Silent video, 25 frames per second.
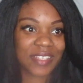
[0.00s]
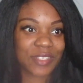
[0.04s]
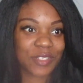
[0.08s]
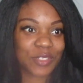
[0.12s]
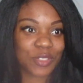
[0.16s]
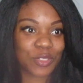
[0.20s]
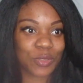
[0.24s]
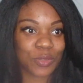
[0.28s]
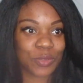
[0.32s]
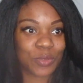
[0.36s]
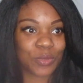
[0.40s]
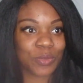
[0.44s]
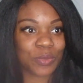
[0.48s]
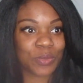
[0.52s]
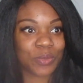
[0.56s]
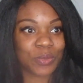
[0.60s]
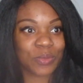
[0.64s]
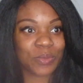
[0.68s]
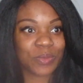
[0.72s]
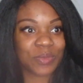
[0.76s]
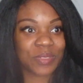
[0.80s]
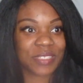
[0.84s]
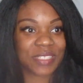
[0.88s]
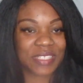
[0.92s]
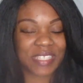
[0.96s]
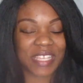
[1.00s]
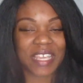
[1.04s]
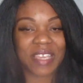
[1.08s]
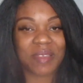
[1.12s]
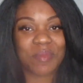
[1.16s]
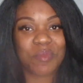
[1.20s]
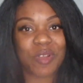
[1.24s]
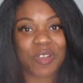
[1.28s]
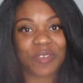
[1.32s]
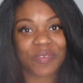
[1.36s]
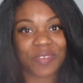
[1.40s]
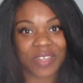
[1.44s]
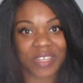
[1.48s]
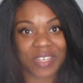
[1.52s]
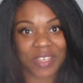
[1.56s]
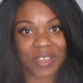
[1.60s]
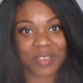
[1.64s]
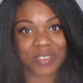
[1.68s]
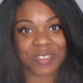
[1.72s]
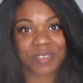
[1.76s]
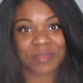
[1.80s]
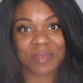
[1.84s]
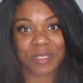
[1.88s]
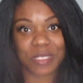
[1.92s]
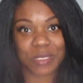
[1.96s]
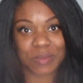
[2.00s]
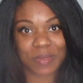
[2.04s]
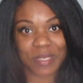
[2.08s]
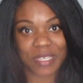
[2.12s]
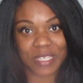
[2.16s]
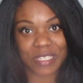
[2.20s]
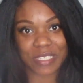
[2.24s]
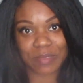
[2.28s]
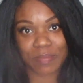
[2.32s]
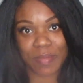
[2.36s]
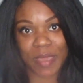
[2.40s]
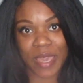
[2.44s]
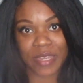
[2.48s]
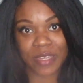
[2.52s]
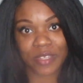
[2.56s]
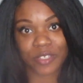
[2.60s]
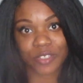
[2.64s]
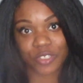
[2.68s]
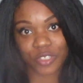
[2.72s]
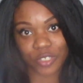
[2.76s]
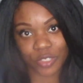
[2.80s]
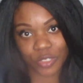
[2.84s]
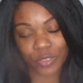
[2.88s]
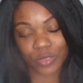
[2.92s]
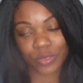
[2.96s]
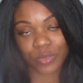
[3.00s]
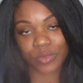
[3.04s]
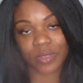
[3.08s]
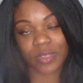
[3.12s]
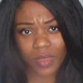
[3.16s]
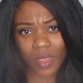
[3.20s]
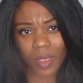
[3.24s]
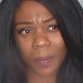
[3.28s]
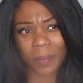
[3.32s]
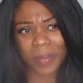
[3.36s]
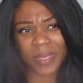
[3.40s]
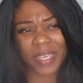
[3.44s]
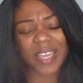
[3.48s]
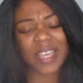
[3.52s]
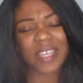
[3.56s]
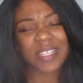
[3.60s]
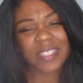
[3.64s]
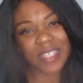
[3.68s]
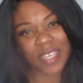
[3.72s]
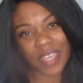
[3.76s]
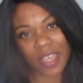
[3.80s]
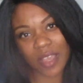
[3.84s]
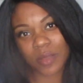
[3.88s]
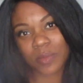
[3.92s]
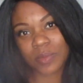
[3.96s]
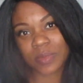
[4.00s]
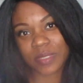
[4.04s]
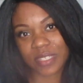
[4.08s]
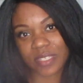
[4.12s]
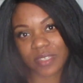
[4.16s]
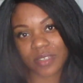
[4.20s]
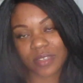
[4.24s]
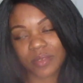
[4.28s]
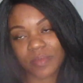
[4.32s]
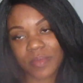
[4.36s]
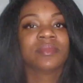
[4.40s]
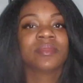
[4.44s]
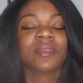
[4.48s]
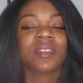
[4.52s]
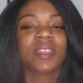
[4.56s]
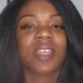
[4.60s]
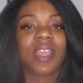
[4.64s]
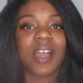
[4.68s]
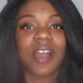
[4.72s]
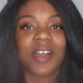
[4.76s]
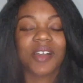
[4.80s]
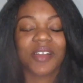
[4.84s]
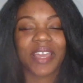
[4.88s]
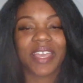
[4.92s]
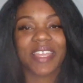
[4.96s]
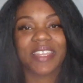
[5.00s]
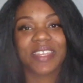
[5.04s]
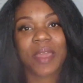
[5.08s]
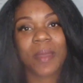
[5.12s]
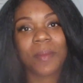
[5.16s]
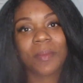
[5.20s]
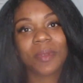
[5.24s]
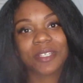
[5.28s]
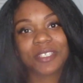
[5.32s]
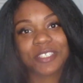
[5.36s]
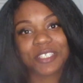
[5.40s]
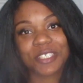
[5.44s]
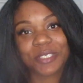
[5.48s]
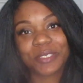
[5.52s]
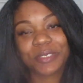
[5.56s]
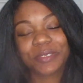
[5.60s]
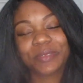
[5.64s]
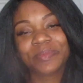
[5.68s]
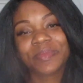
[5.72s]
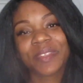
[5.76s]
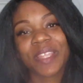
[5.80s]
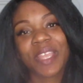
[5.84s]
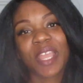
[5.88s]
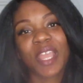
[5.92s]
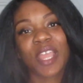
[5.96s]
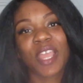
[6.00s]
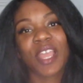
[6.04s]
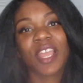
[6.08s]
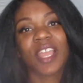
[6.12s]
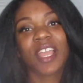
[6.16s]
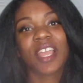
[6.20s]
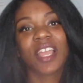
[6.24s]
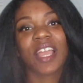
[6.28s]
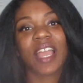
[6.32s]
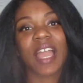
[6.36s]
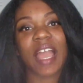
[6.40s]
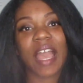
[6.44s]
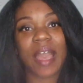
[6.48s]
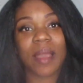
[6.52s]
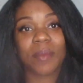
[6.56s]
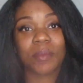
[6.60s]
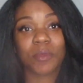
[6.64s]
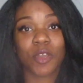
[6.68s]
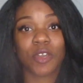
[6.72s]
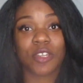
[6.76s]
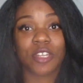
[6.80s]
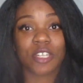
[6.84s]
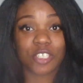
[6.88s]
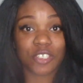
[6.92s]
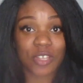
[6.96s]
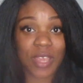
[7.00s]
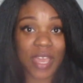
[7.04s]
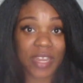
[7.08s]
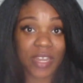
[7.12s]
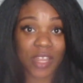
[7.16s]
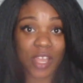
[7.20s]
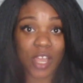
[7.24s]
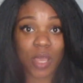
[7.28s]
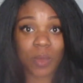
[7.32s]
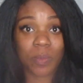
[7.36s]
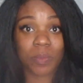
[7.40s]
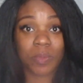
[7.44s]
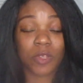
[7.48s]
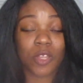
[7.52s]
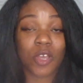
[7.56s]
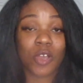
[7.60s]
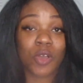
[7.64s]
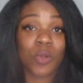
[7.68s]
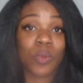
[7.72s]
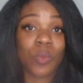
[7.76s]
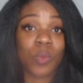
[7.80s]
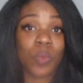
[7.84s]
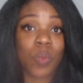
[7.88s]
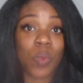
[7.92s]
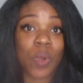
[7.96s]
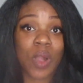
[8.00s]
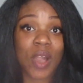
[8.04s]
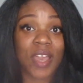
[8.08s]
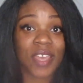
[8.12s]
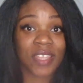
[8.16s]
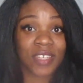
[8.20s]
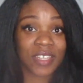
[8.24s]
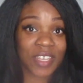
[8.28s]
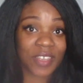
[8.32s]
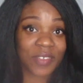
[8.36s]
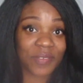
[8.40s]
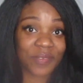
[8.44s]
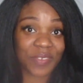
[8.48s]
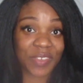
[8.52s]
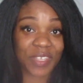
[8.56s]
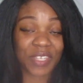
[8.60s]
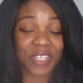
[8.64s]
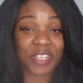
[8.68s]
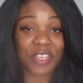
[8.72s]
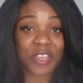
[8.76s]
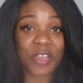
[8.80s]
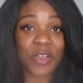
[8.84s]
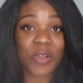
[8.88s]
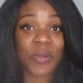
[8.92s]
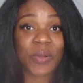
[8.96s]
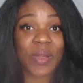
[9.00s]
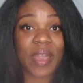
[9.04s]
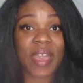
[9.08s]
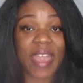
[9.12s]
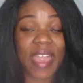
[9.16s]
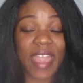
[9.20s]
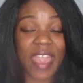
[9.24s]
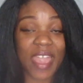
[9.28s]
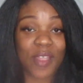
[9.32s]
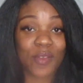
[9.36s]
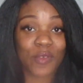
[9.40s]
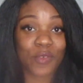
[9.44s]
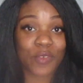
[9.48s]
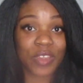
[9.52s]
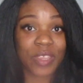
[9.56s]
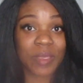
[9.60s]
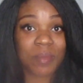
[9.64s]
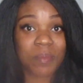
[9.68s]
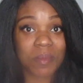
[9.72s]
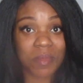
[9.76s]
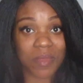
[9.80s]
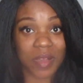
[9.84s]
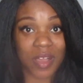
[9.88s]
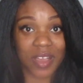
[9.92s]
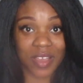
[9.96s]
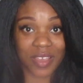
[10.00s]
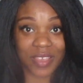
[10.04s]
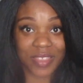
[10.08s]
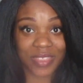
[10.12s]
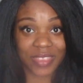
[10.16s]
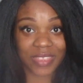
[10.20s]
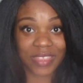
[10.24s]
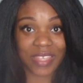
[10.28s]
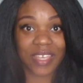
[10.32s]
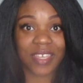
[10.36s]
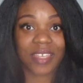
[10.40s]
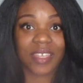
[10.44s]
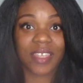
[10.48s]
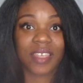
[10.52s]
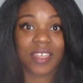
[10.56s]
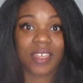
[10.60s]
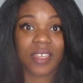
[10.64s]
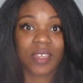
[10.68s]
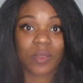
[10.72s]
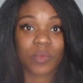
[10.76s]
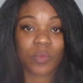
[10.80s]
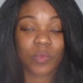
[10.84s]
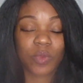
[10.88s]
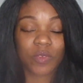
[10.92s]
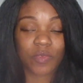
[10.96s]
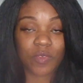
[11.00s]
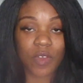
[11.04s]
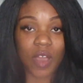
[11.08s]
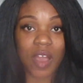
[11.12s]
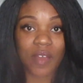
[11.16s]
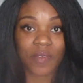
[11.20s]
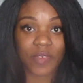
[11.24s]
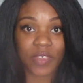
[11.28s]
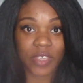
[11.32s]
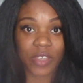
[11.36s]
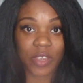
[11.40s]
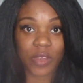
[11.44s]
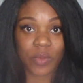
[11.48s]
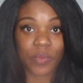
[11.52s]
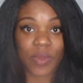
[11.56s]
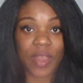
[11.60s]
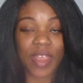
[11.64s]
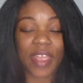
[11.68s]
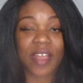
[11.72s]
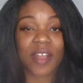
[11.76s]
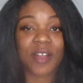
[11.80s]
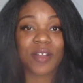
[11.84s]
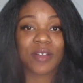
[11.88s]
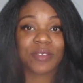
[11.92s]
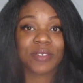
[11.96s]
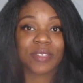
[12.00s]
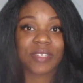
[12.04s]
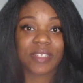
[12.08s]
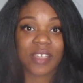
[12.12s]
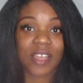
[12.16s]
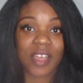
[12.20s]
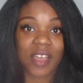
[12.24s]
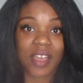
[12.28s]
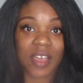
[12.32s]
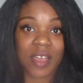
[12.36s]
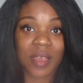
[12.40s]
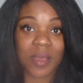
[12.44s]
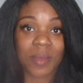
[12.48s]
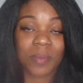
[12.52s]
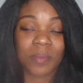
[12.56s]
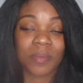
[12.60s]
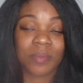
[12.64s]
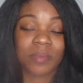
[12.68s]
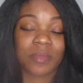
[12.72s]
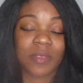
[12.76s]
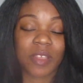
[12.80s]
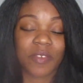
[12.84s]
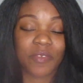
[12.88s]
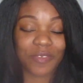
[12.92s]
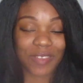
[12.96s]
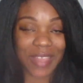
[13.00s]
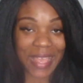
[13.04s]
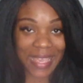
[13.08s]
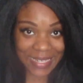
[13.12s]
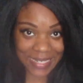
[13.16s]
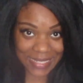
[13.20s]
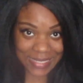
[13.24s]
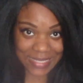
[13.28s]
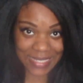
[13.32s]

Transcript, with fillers: to see more videos of me speaking Spanish too, because it helps them. Okay, number 2, I'm going to try to upload one video every month revolving around flight